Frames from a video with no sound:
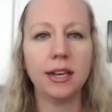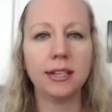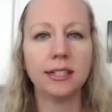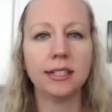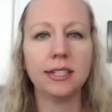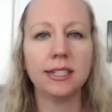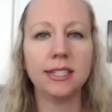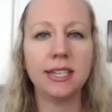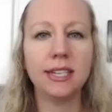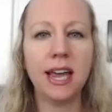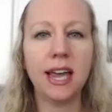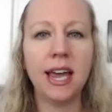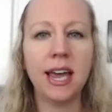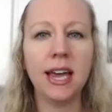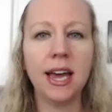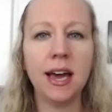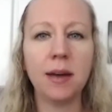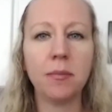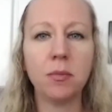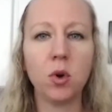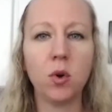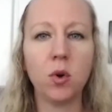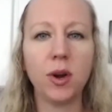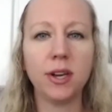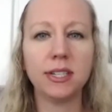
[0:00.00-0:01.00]
Today
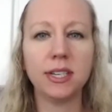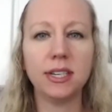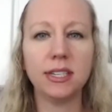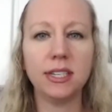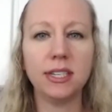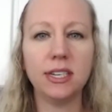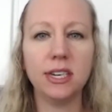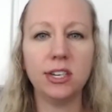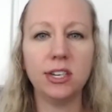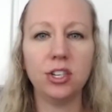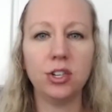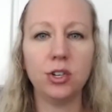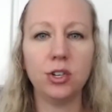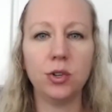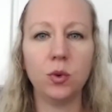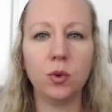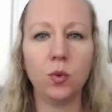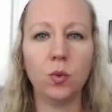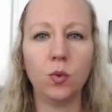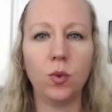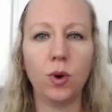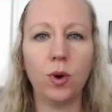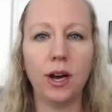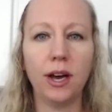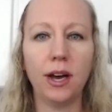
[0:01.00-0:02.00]
I'm going to teach you
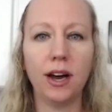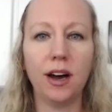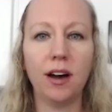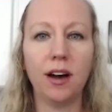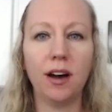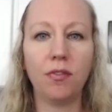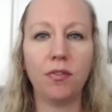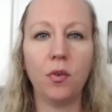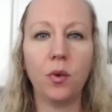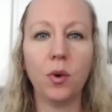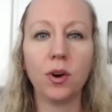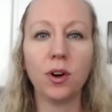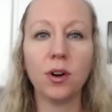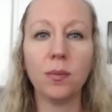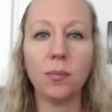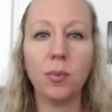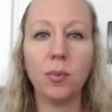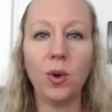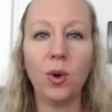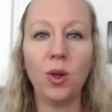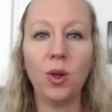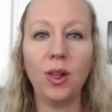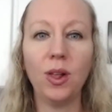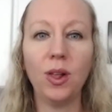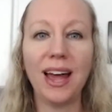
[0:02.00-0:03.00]
what
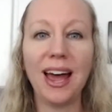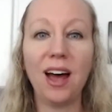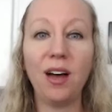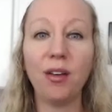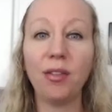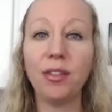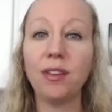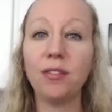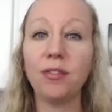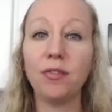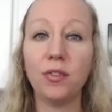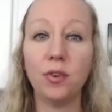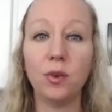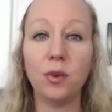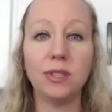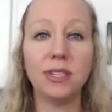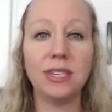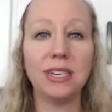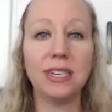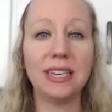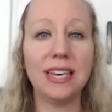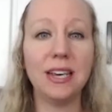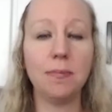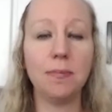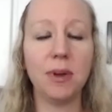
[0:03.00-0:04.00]
affordable, healthy foods
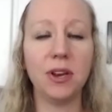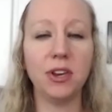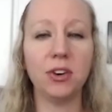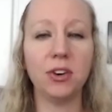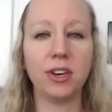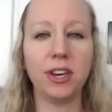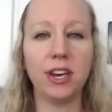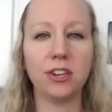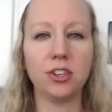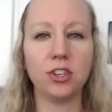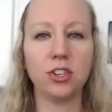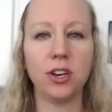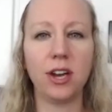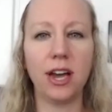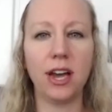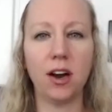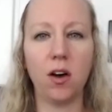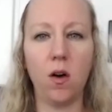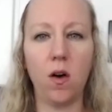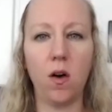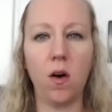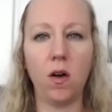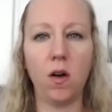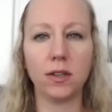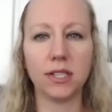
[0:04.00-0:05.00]
to keep in your kitchen at
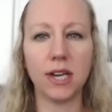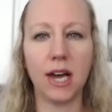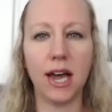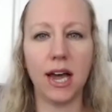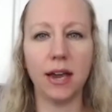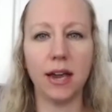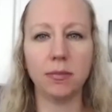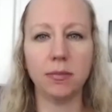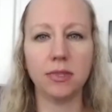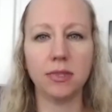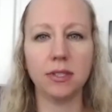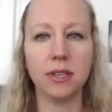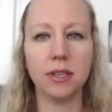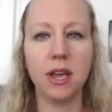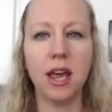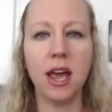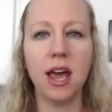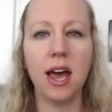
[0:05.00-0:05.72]
all times.